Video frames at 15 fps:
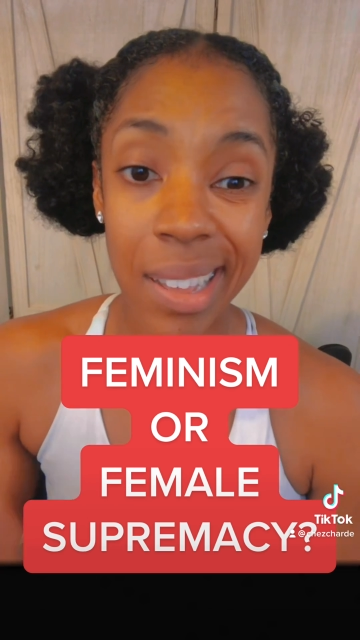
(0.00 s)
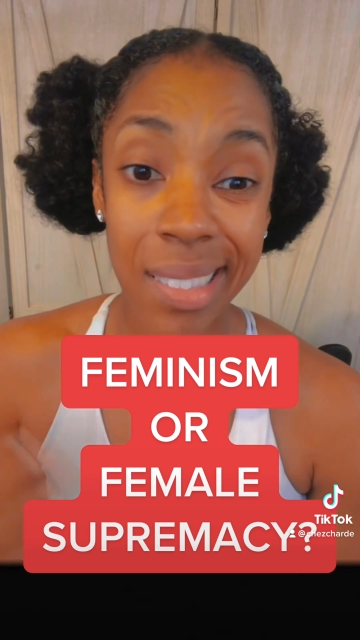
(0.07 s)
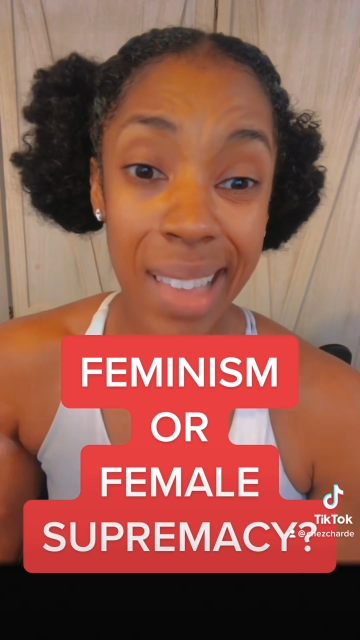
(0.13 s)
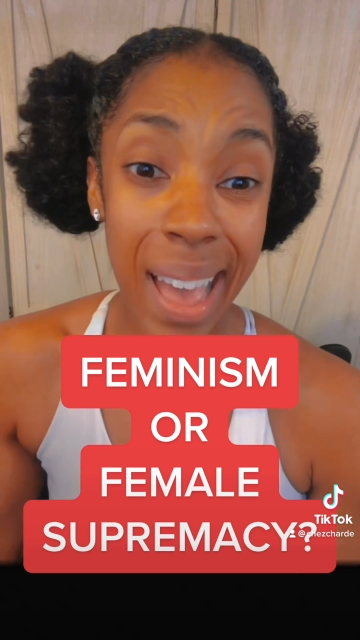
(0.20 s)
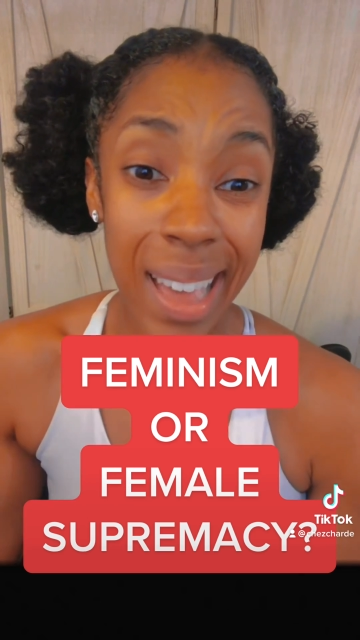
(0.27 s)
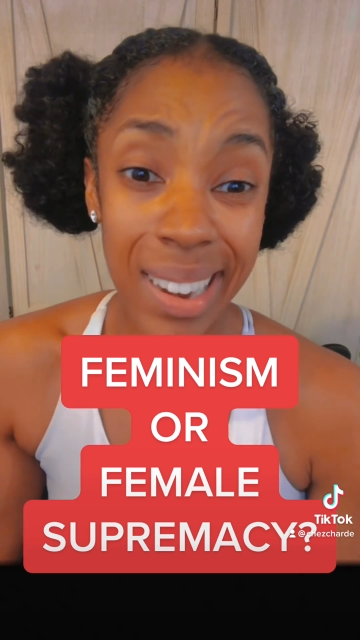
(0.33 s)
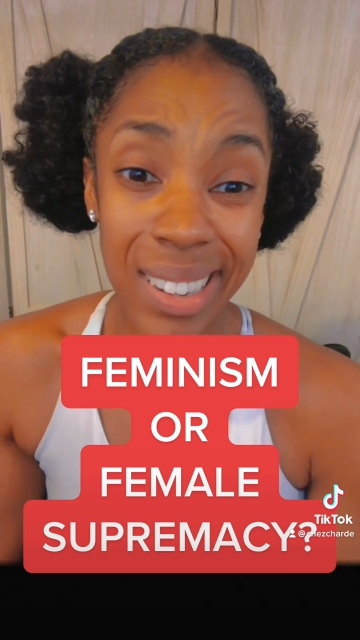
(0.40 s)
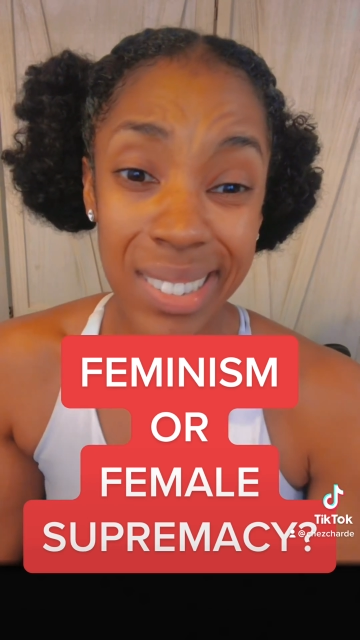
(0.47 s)
And
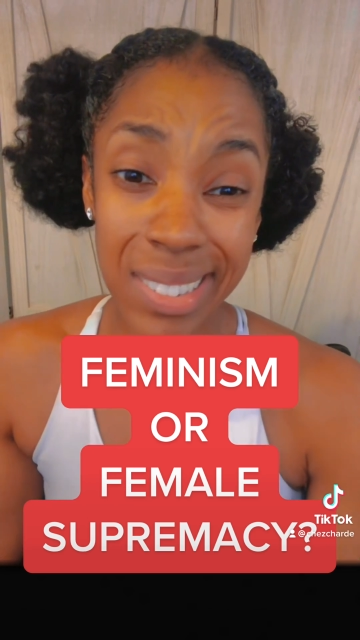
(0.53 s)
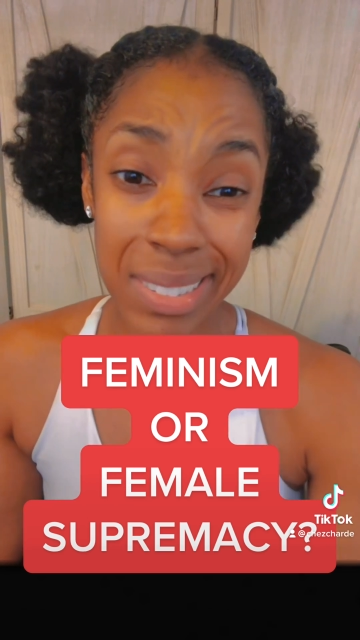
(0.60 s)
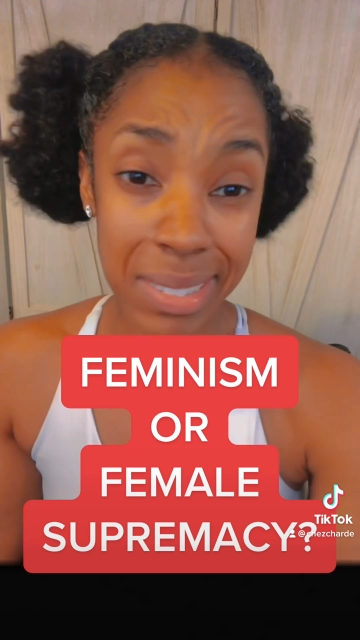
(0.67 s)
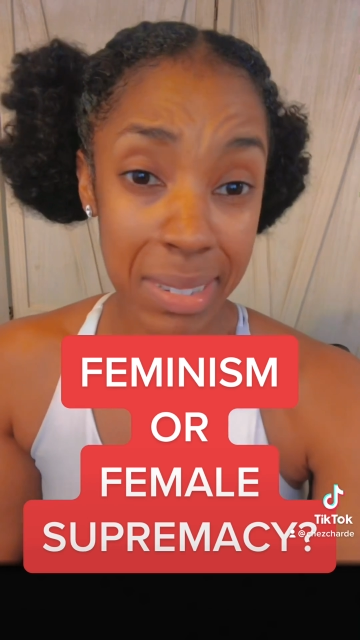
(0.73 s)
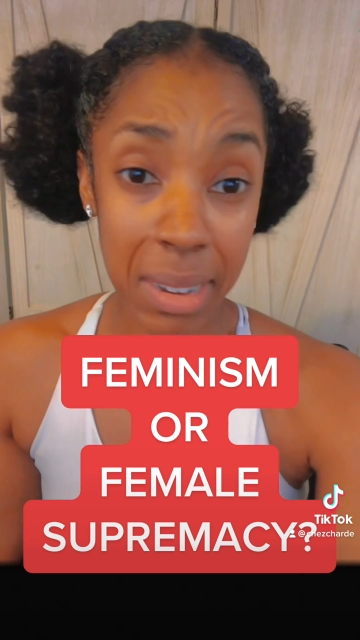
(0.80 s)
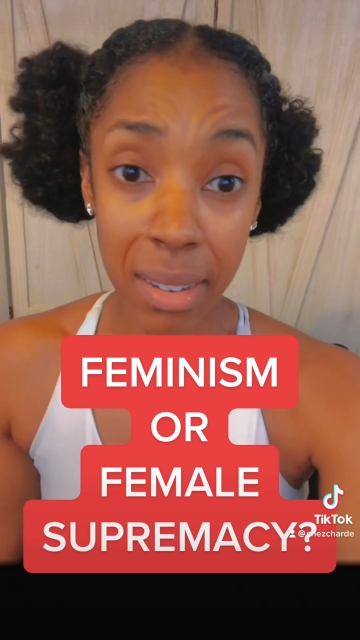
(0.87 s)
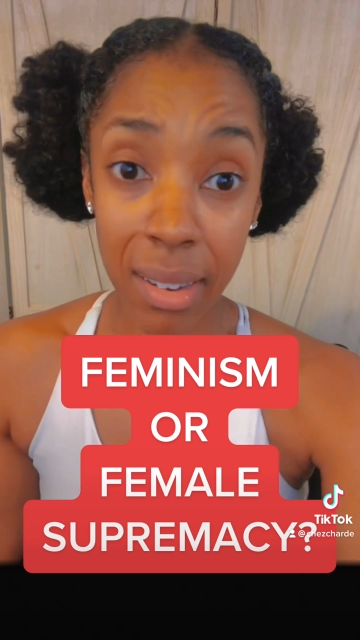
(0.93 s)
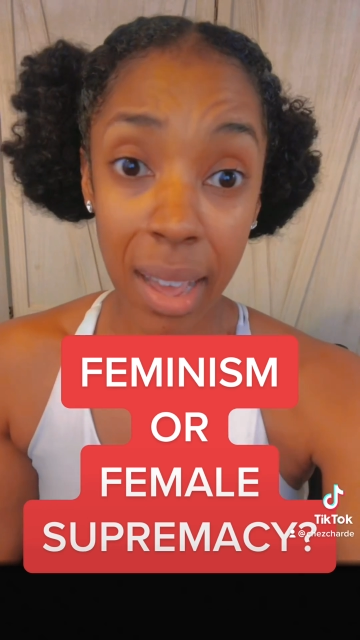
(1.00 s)
that is
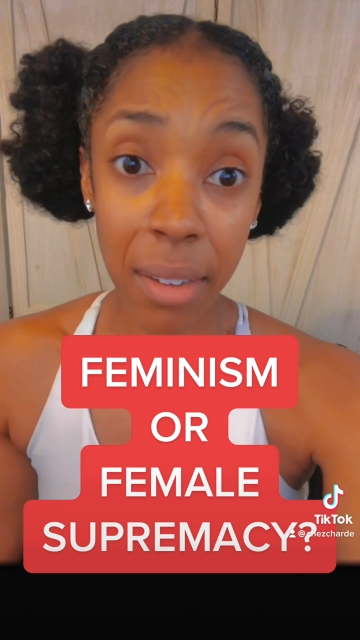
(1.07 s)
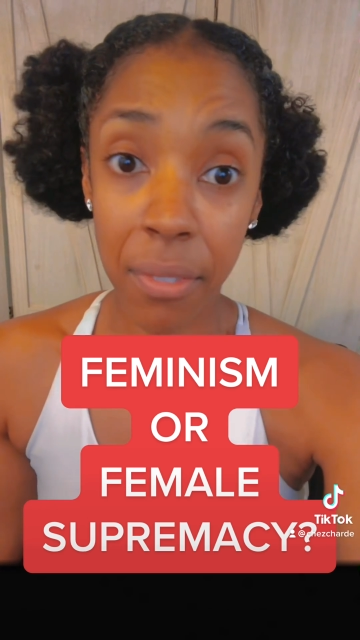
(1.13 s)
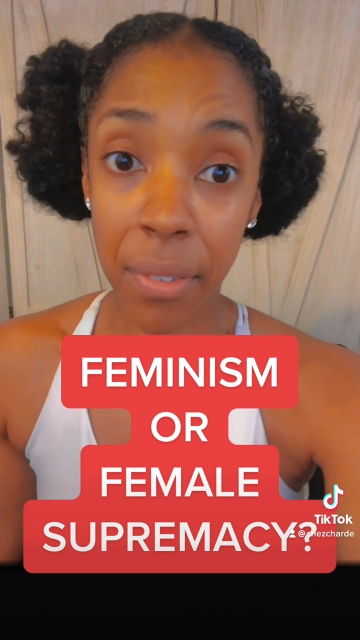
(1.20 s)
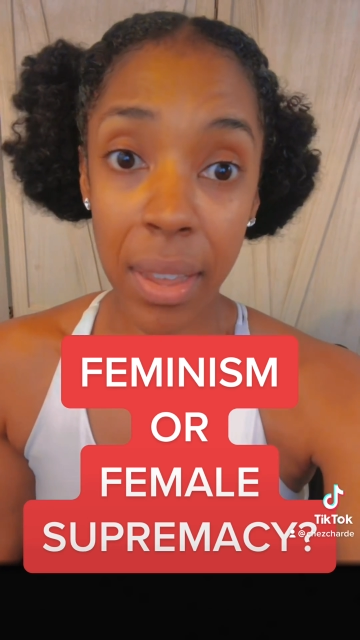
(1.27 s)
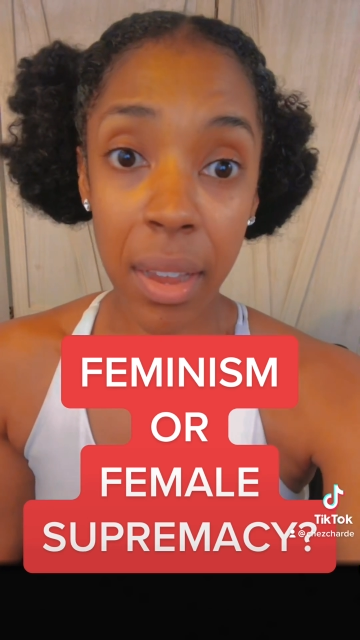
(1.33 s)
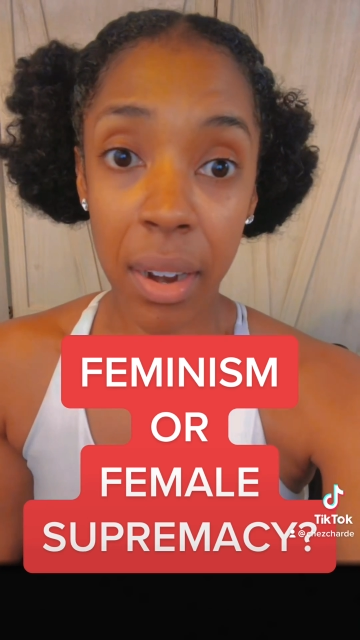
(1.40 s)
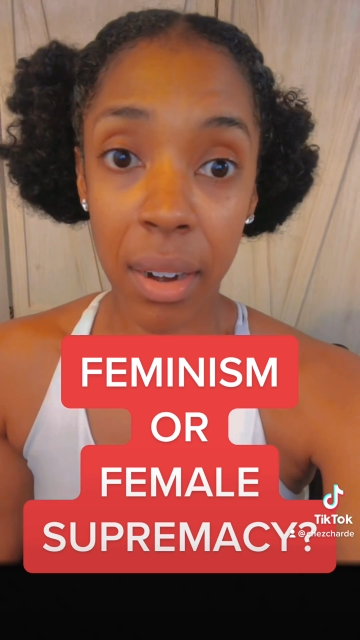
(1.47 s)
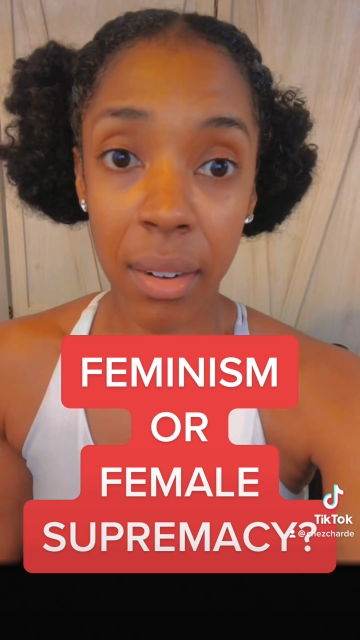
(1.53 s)
just not
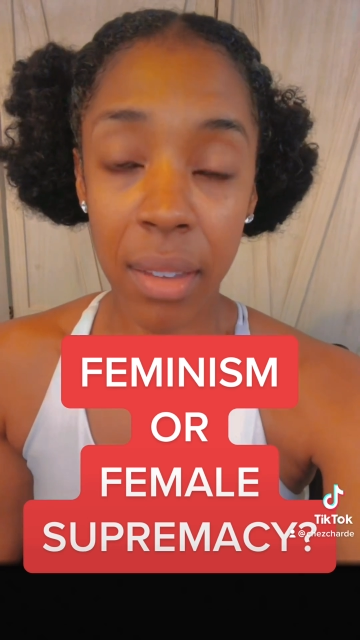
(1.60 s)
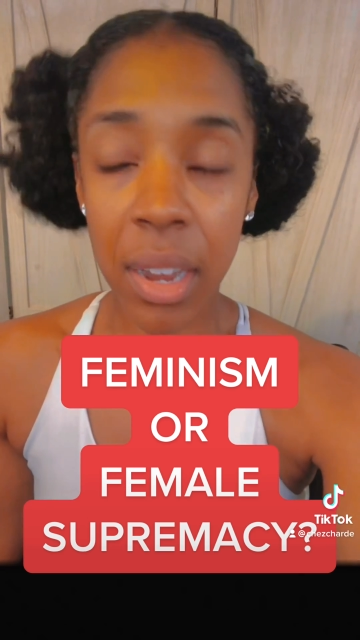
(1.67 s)
fair.